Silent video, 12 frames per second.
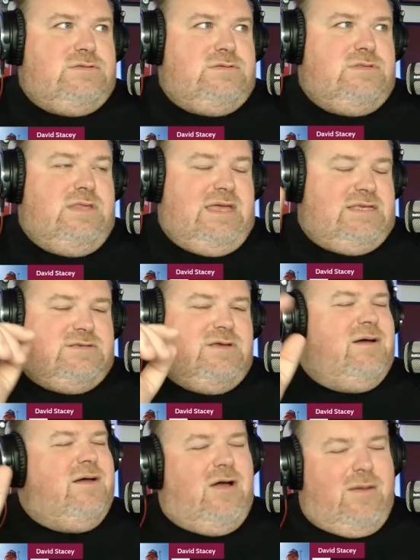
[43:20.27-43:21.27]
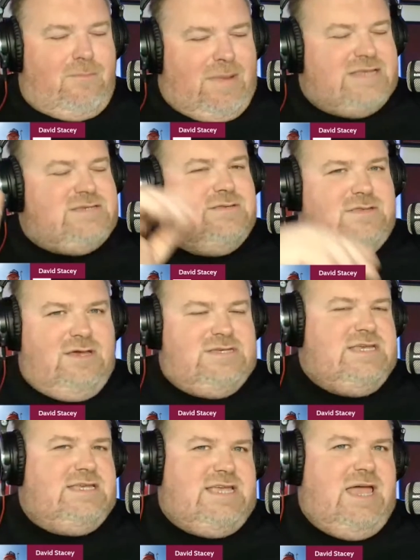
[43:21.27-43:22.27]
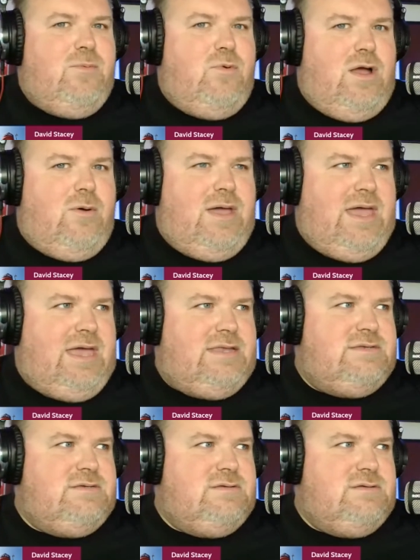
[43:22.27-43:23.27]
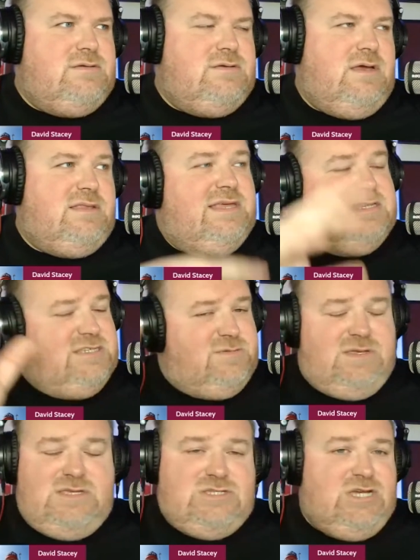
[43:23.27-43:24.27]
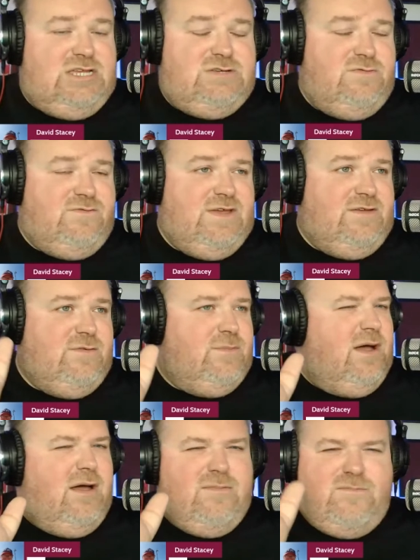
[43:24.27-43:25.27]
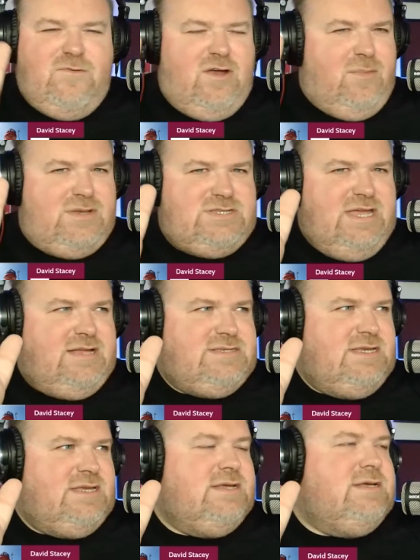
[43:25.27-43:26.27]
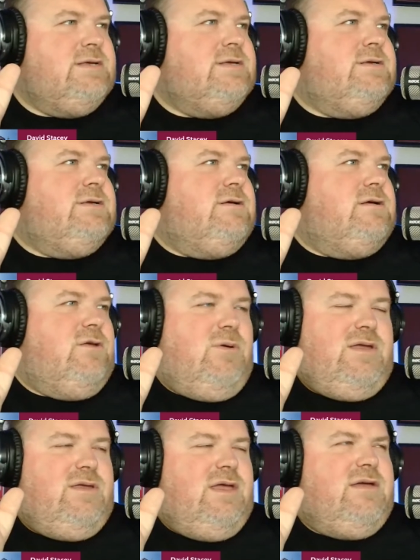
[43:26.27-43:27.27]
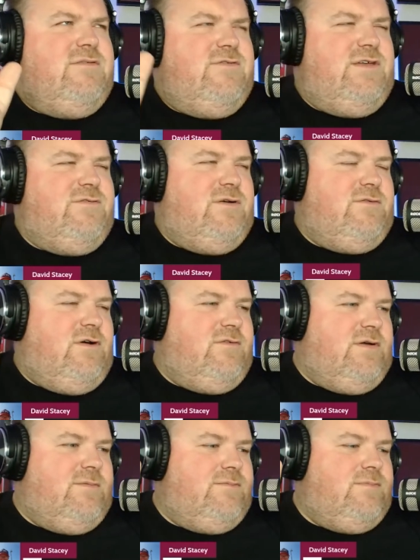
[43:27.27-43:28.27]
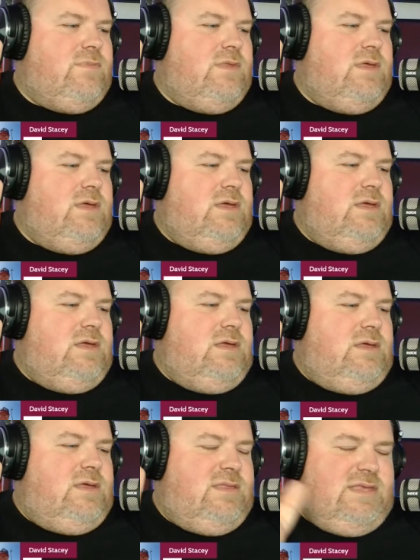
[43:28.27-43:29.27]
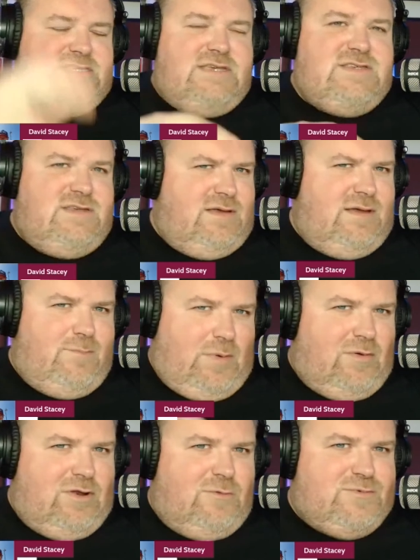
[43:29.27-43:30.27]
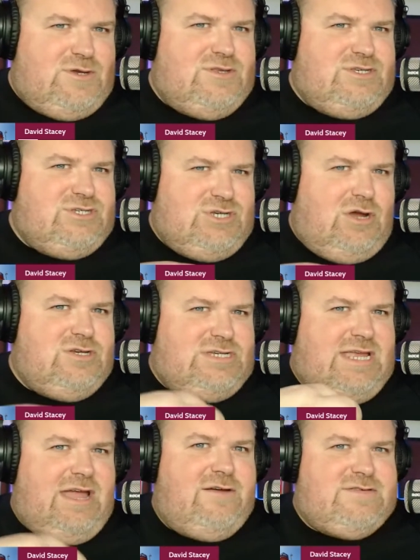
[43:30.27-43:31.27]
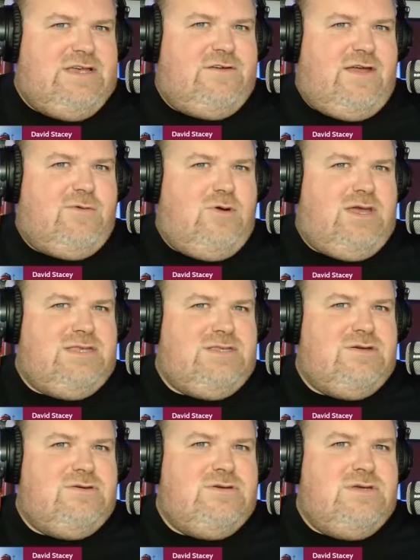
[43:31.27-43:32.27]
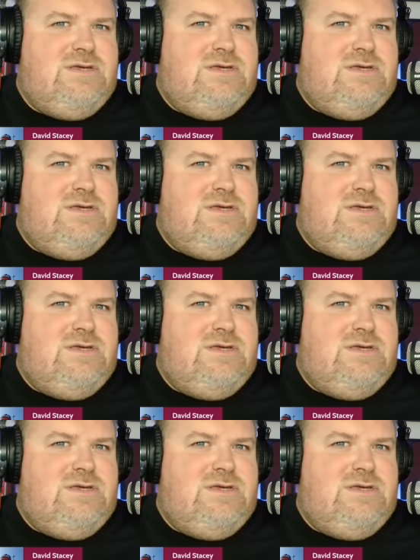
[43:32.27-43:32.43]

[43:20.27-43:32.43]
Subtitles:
next, I imagine Thursday's game will go ahead, unless it's a change from FIFA, but I very much doubt it. FIFA, rather. This gives Bowen an opportunity to show Gareth Southgate what he can do